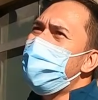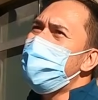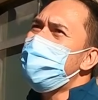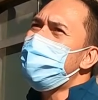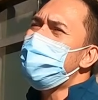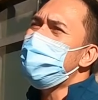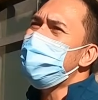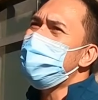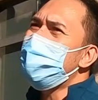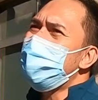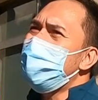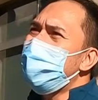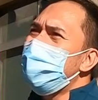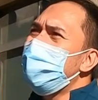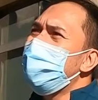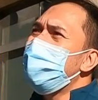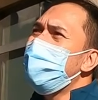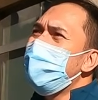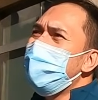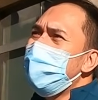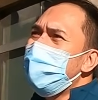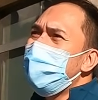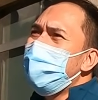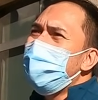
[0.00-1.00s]
which
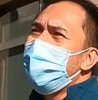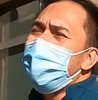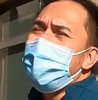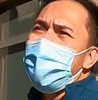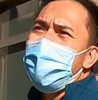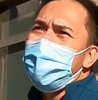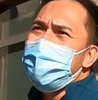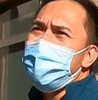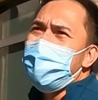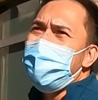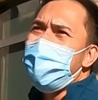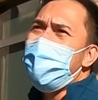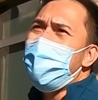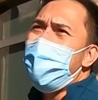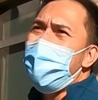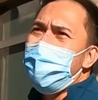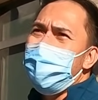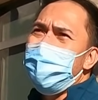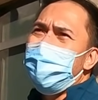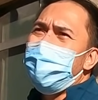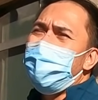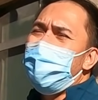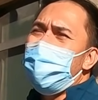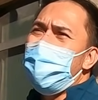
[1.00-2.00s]
likely
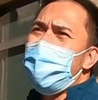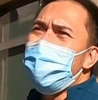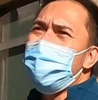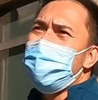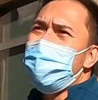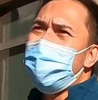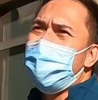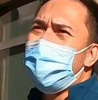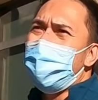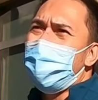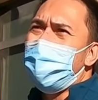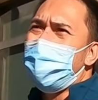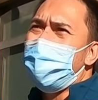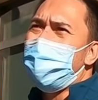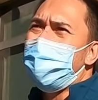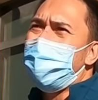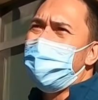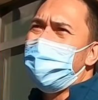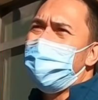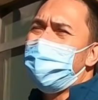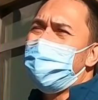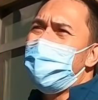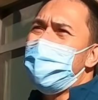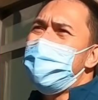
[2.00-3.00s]
I'm pretty sure
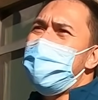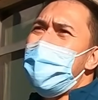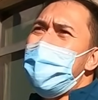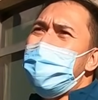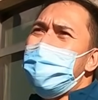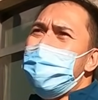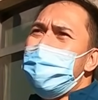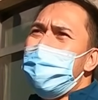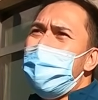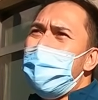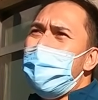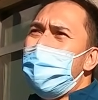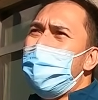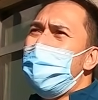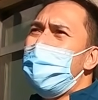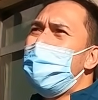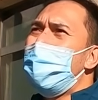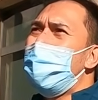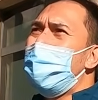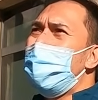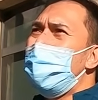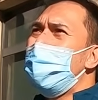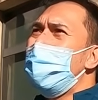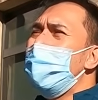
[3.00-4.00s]
protects me,
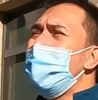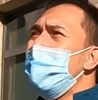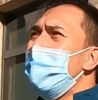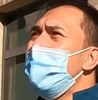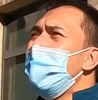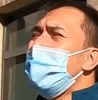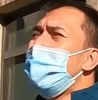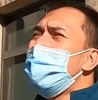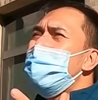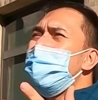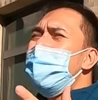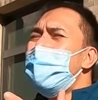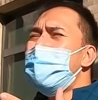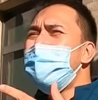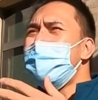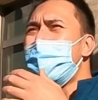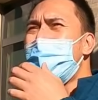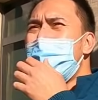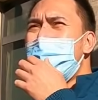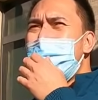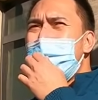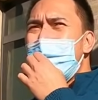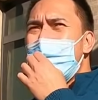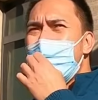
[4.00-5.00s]
even though, because
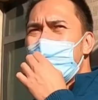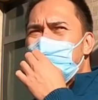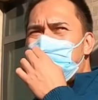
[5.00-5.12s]
basically,